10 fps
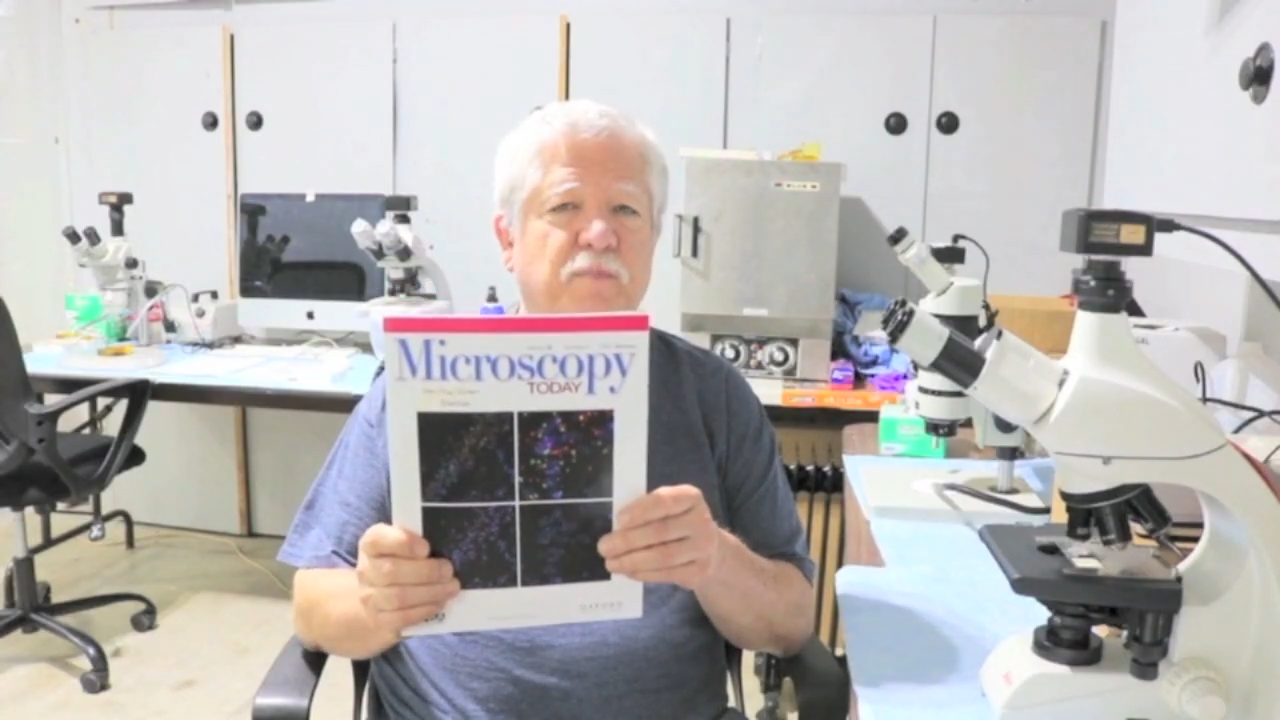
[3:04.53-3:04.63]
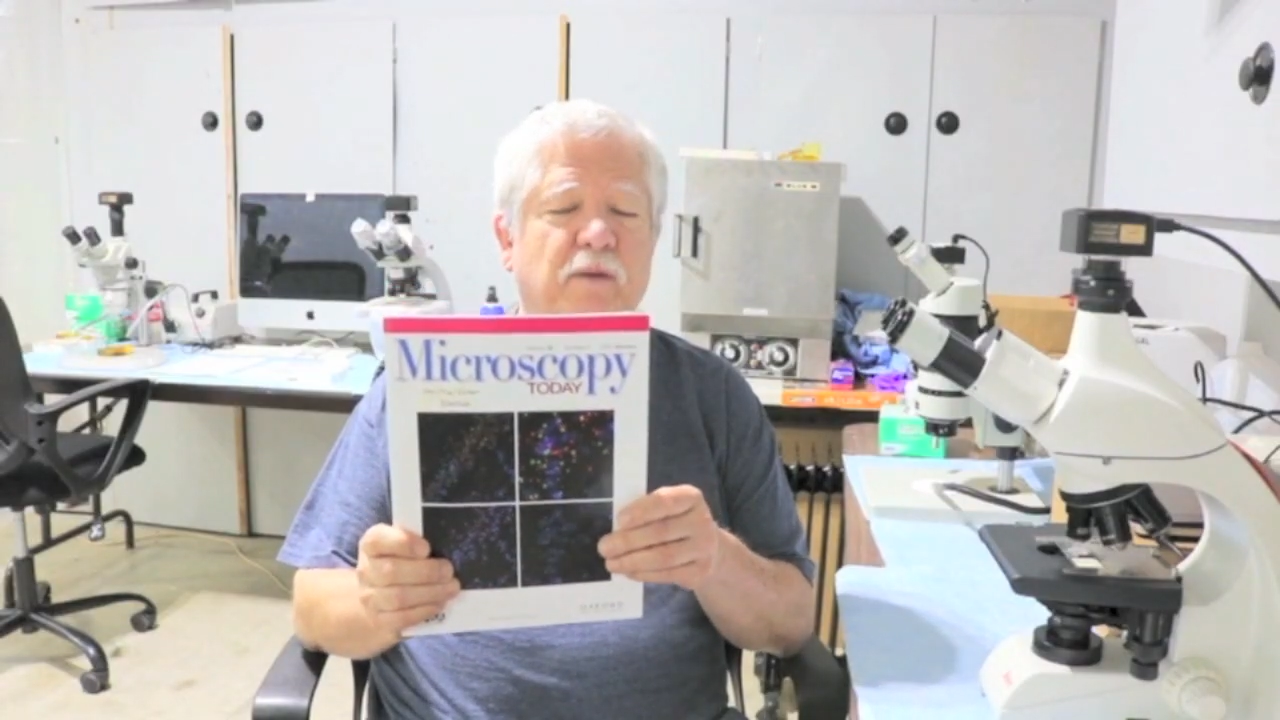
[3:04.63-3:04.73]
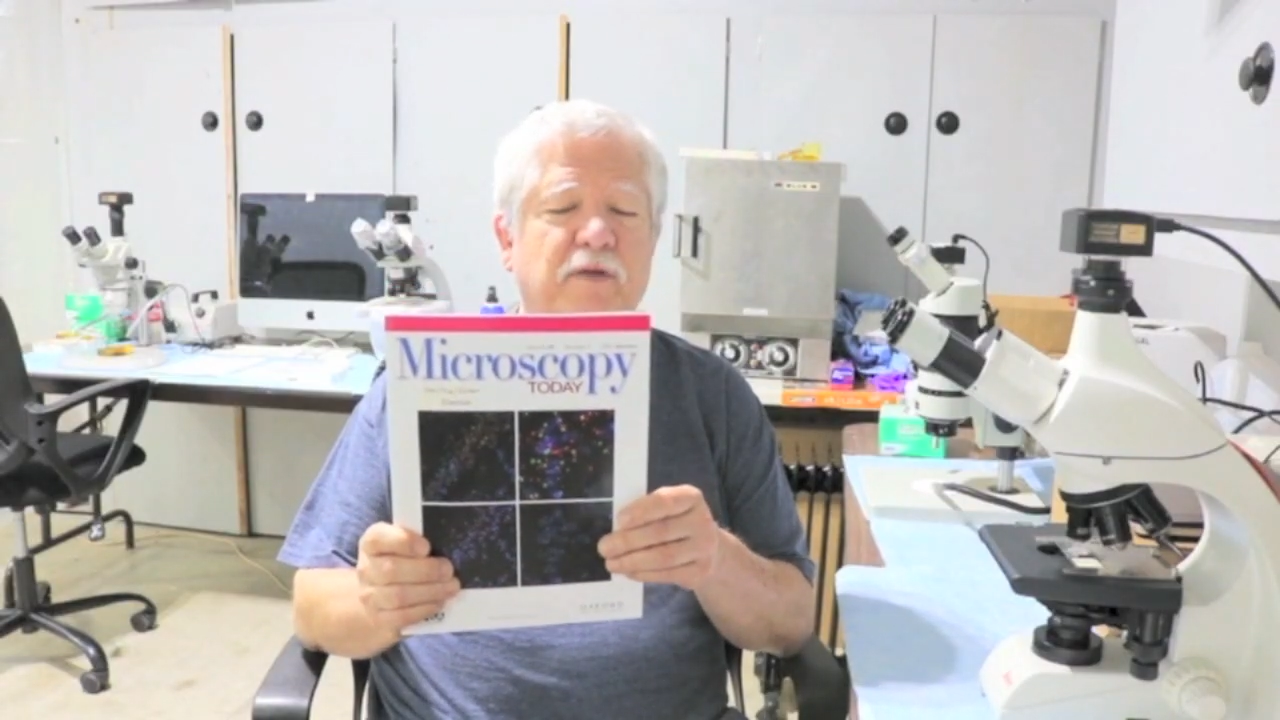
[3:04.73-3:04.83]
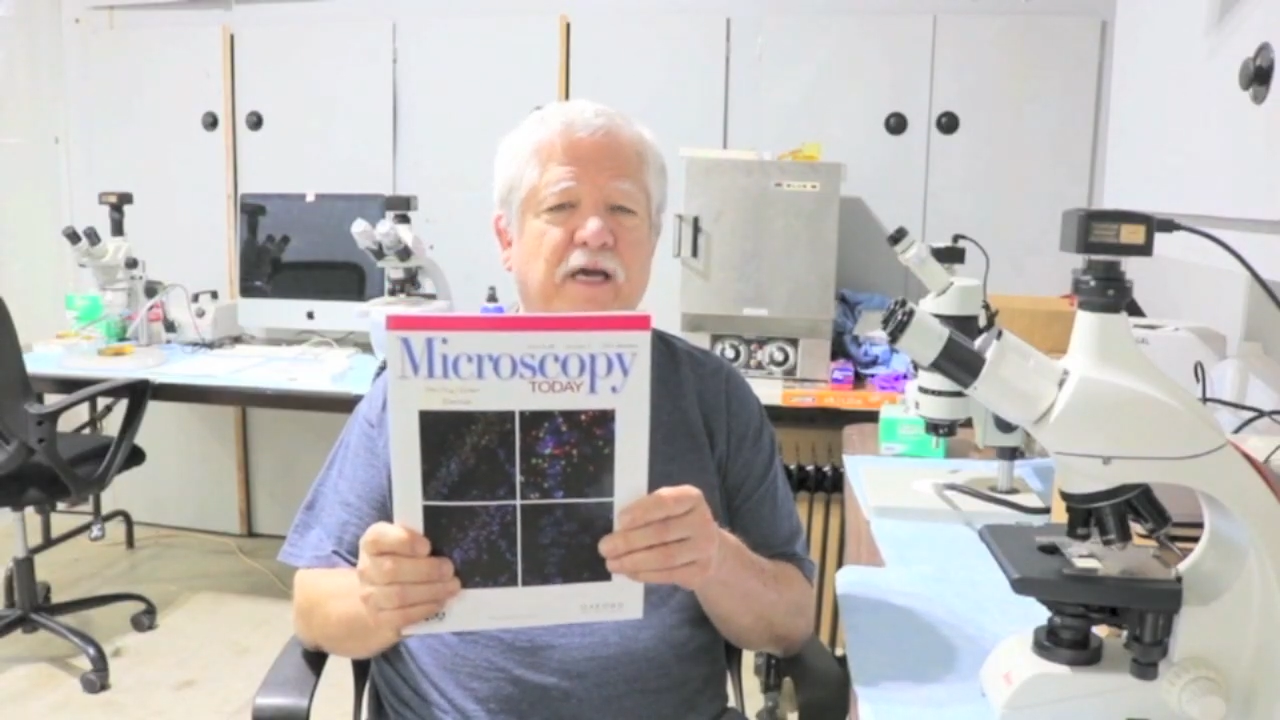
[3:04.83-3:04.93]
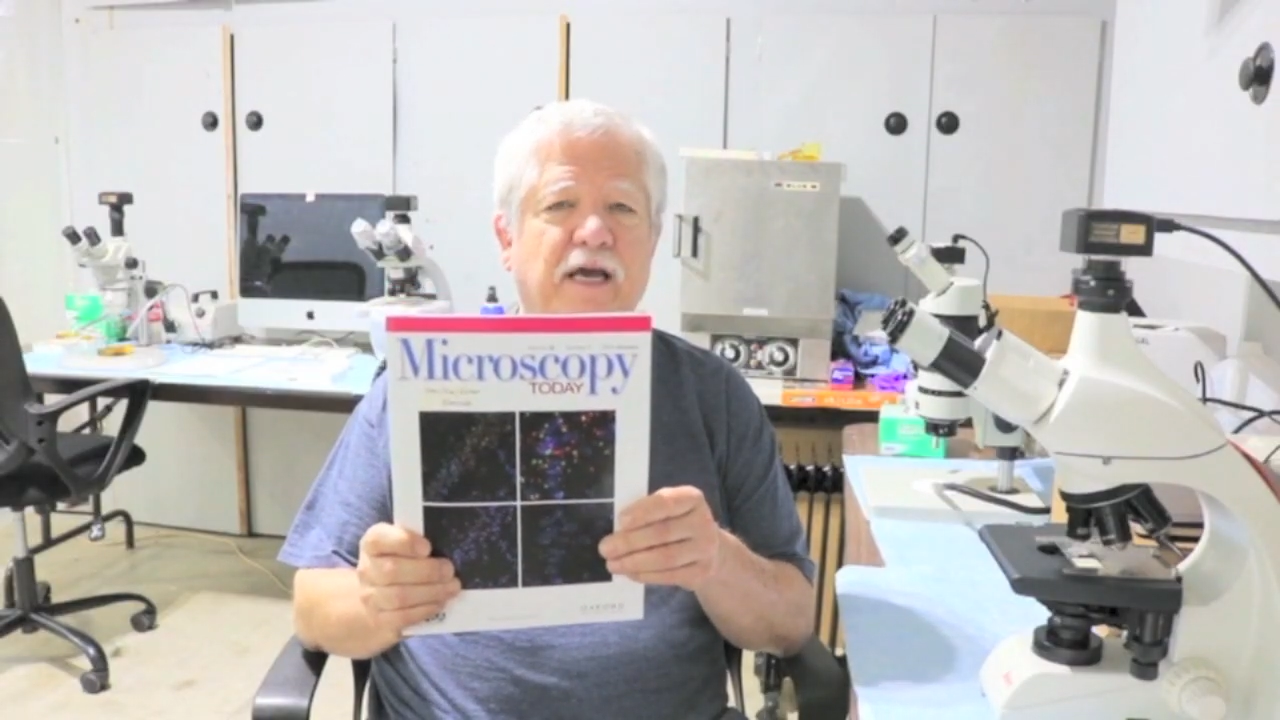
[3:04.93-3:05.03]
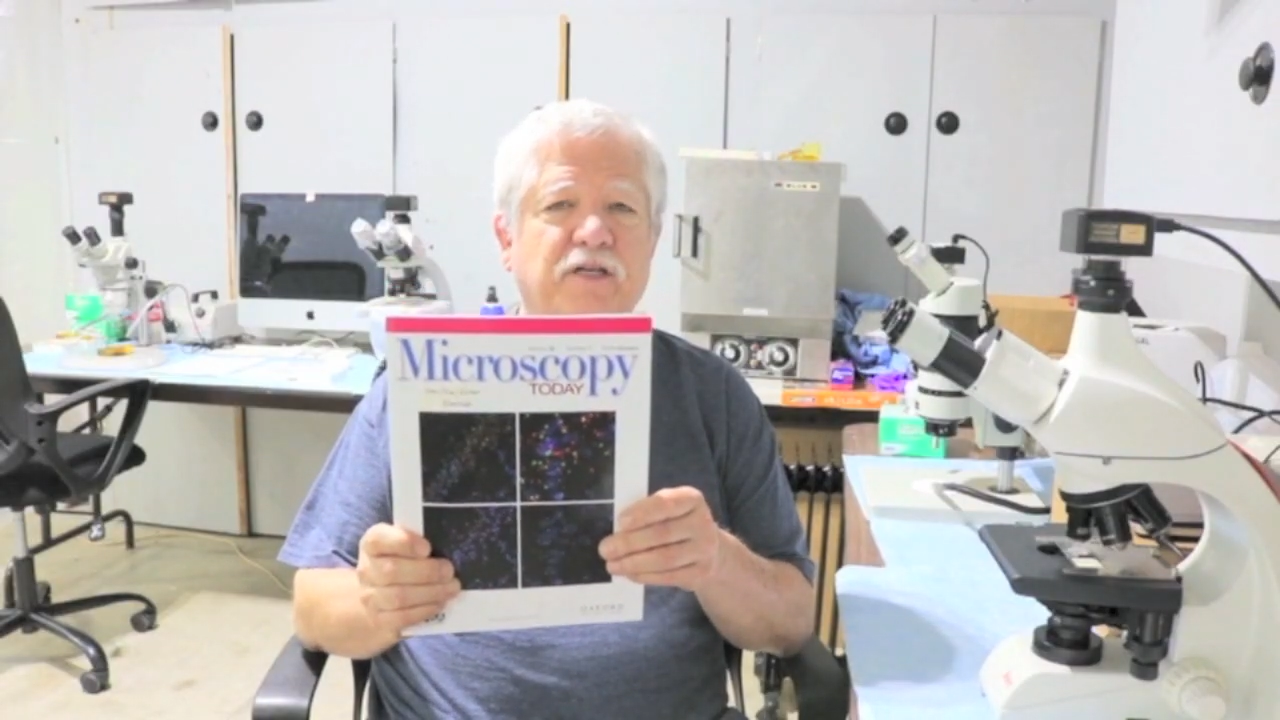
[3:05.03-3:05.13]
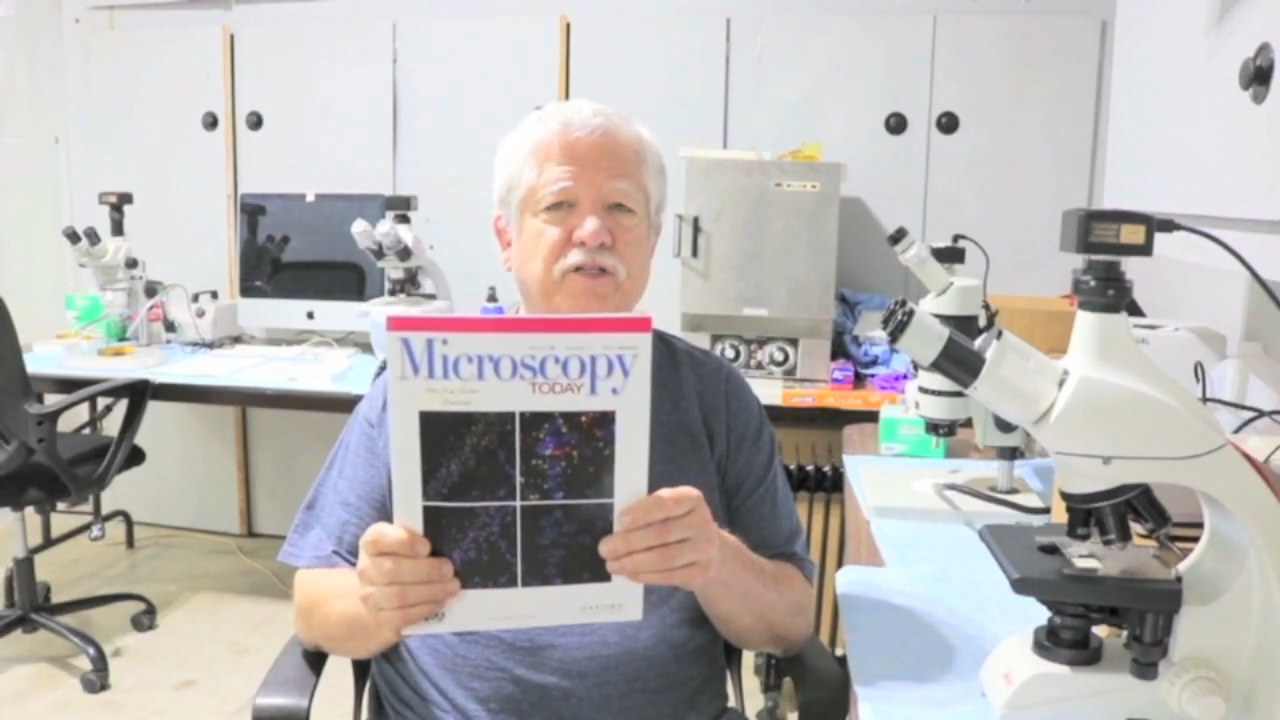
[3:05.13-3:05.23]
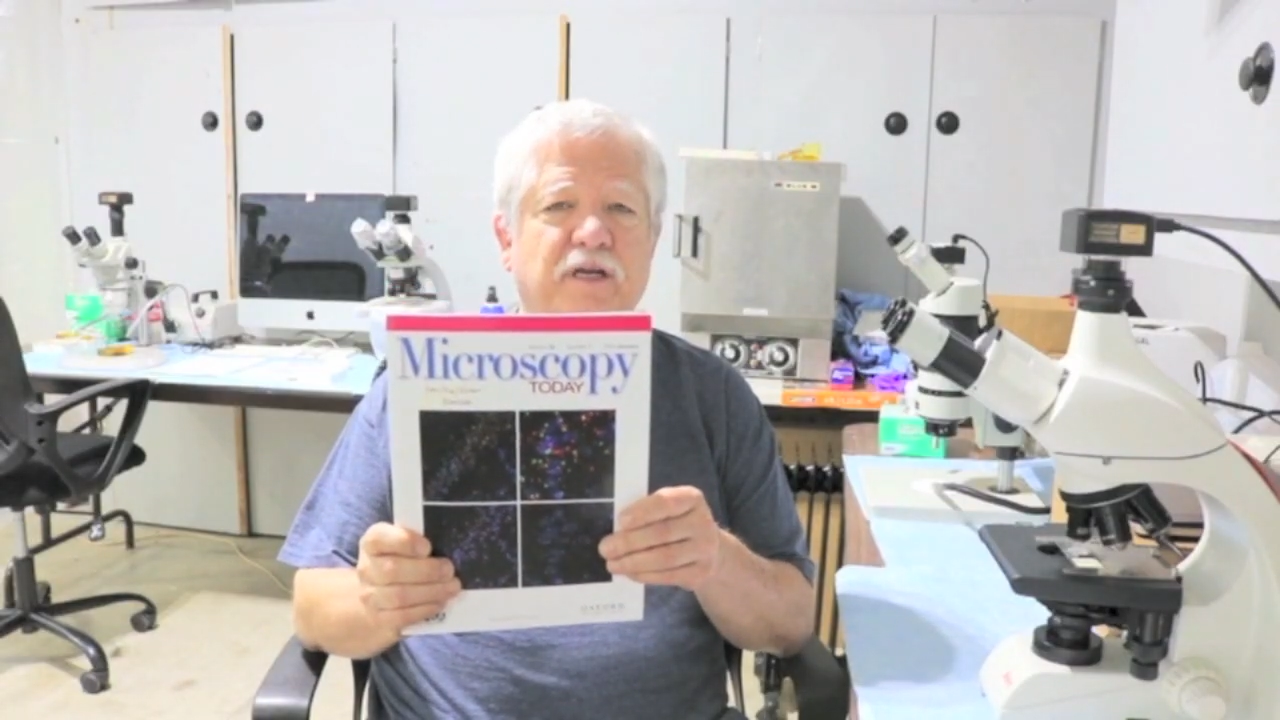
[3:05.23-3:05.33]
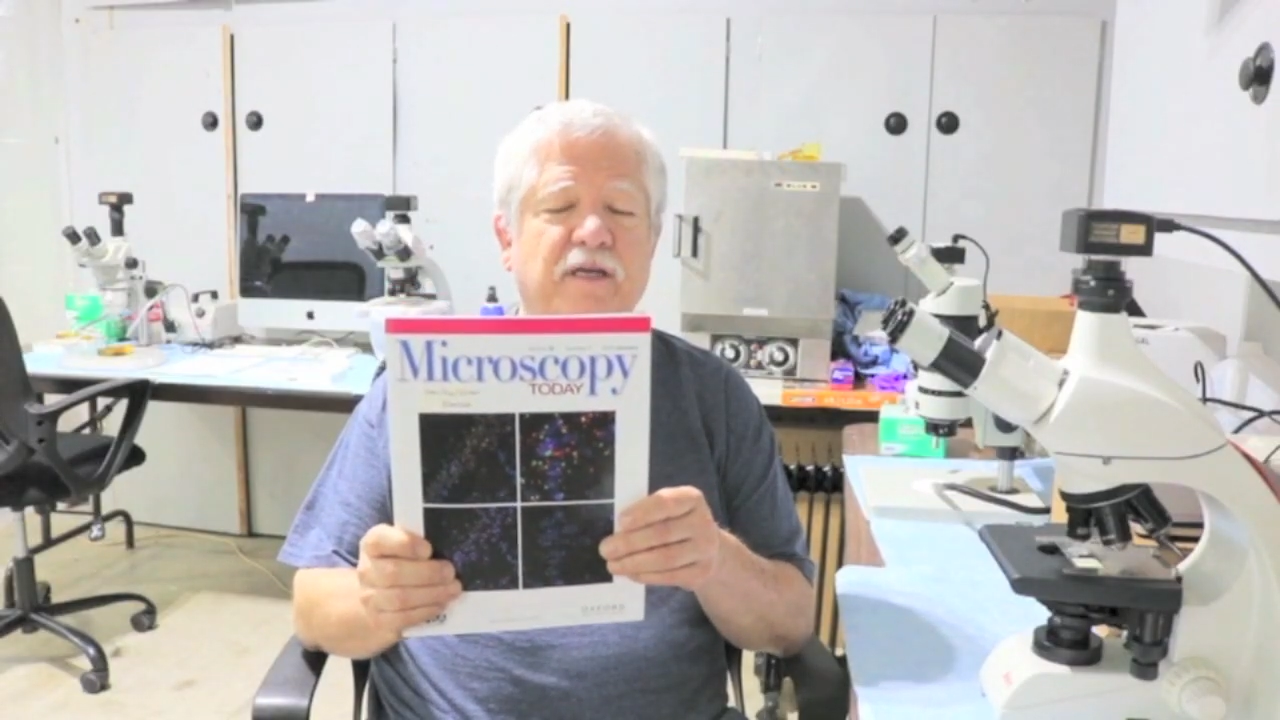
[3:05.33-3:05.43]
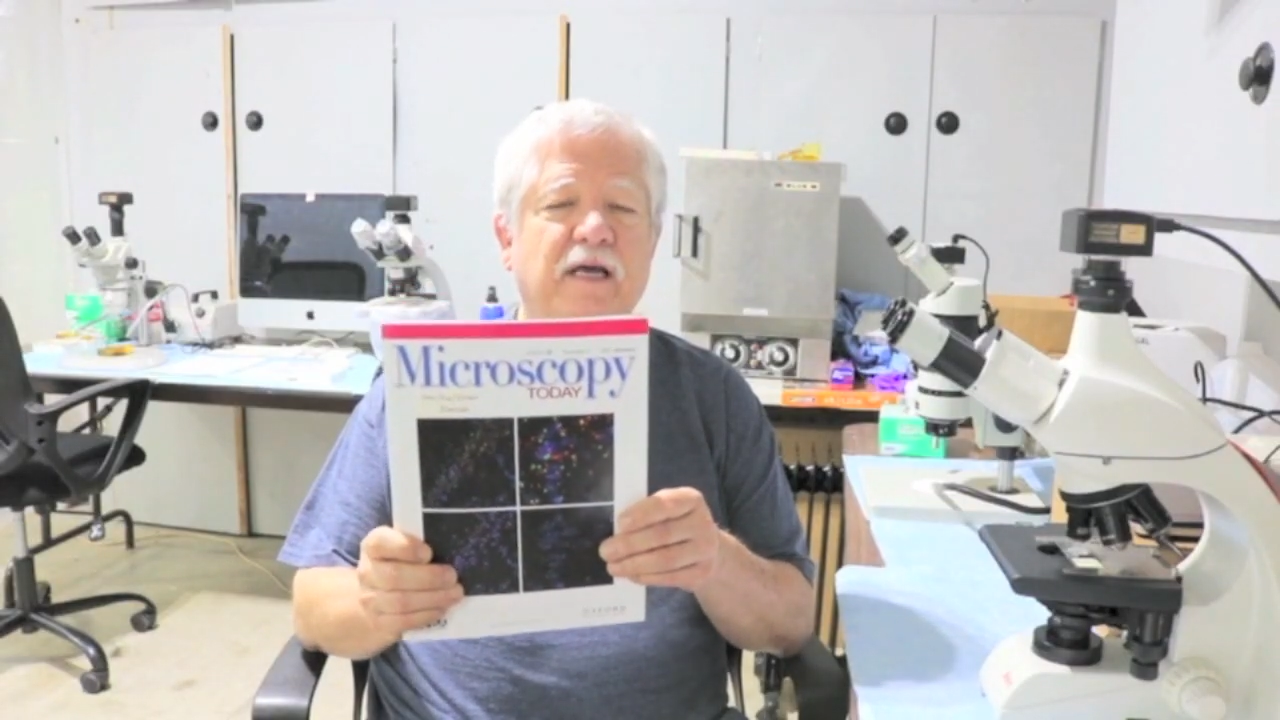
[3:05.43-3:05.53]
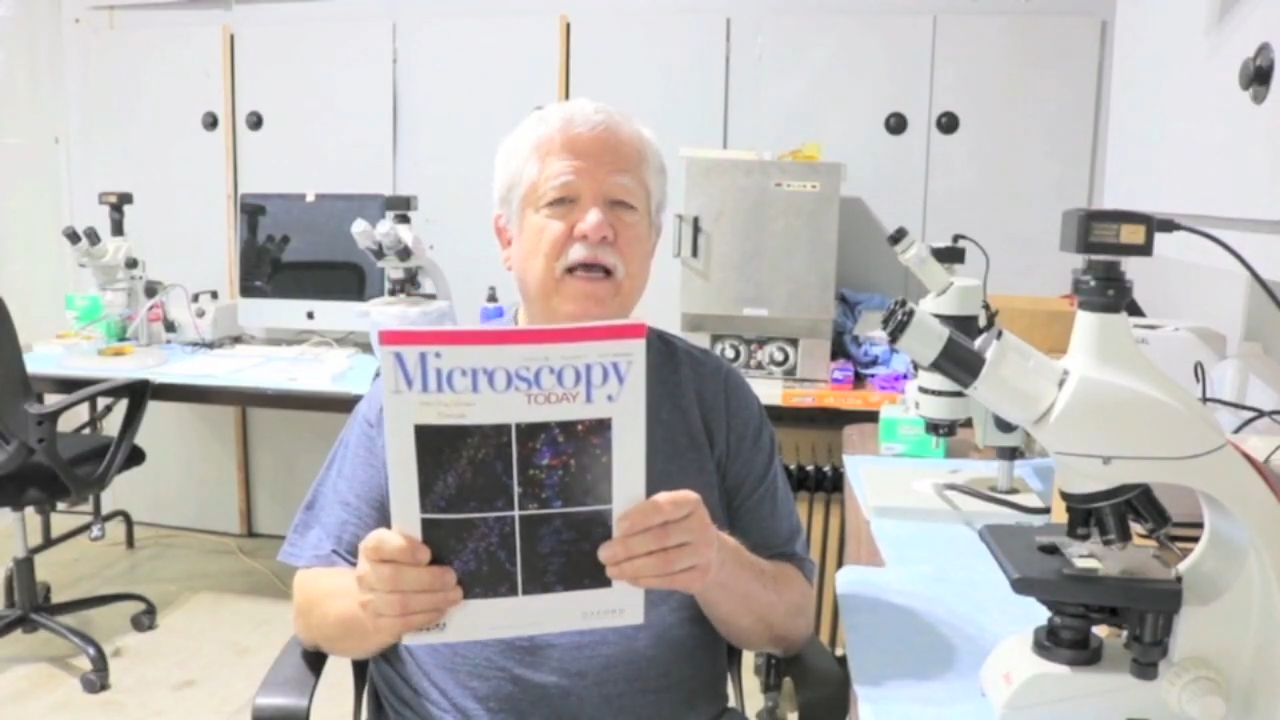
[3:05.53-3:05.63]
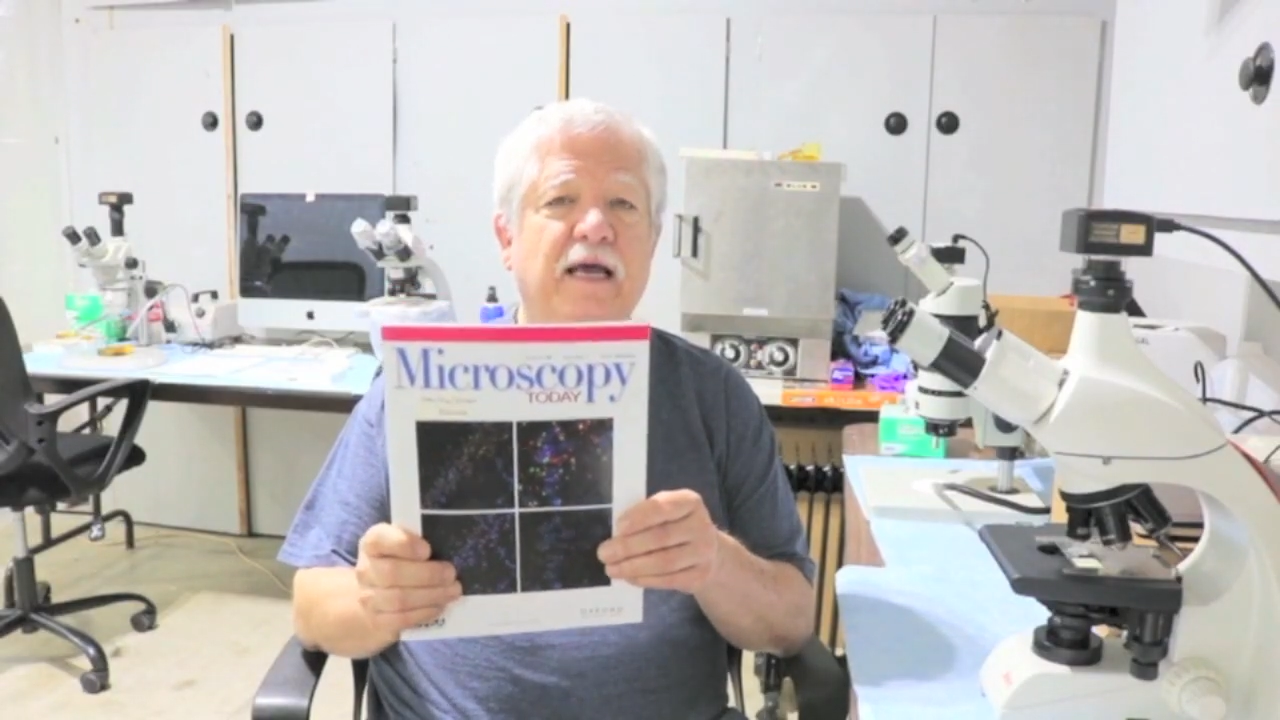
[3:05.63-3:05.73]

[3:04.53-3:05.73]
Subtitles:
publication